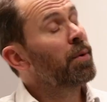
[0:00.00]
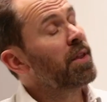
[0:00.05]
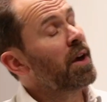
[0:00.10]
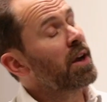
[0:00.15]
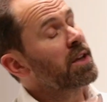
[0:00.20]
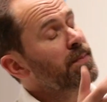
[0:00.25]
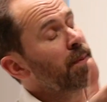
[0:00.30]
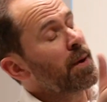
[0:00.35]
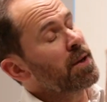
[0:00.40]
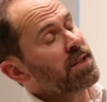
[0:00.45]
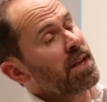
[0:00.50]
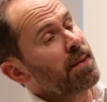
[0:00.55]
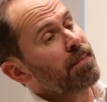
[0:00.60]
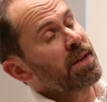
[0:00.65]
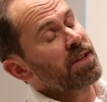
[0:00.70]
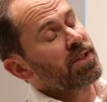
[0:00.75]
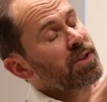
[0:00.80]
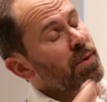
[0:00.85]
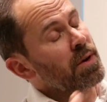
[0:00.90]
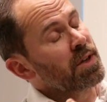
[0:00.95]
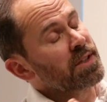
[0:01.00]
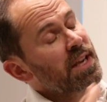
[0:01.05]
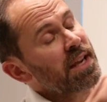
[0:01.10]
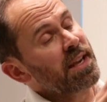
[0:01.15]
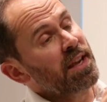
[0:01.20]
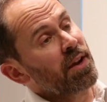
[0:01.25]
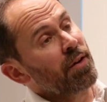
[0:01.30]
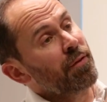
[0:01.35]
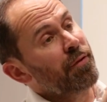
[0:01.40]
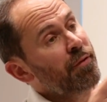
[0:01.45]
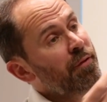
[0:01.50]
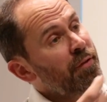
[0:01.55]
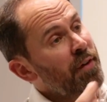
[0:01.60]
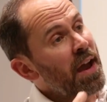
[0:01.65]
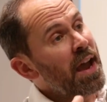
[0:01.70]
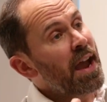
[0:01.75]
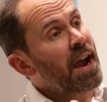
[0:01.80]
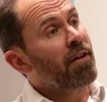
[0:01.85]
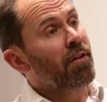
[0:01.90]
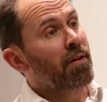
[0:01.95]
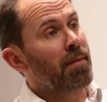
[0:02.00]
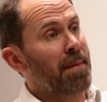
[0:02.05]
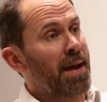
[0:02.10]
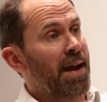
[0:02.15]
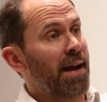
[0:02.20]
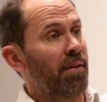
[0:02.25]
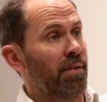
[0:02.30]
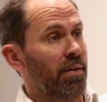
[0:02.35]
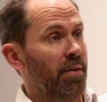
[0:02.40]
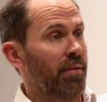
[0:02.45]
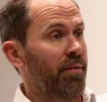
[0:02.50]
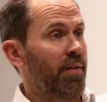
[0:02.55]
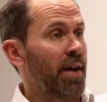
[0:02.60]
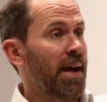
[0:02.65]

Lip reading: But I suppose that means you are taking a fair amount of